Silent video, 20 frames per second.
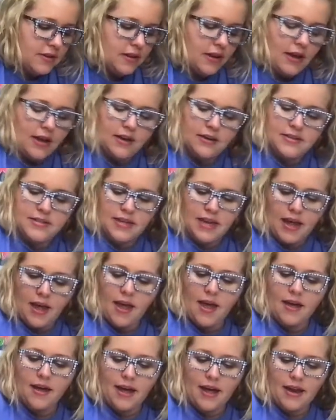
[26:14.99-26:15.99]
And
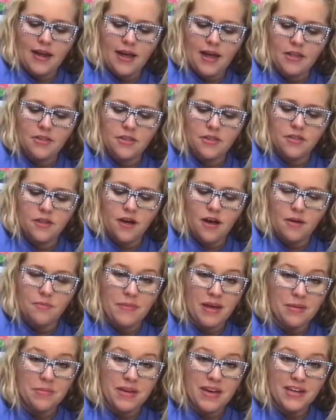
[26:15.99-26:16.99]
today, I kind of had the thought
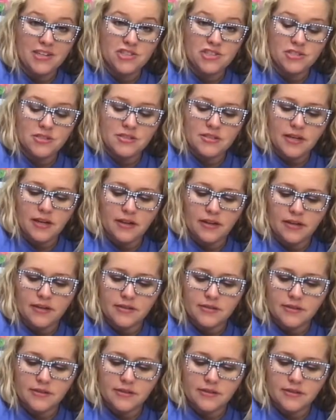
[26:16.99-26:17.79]
maybe I should sell it.